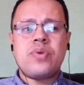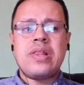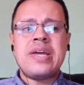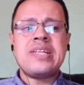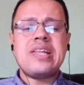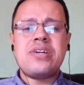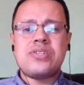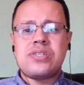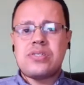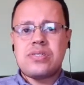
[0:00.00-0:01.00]

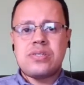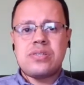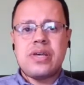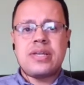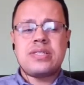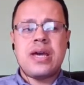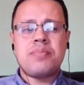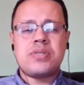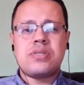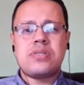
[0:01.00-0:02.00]
relentless
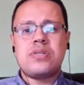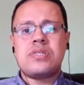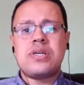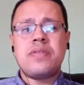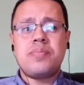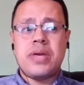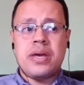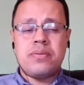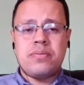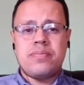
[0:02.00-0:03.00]
attempts to sell the piano,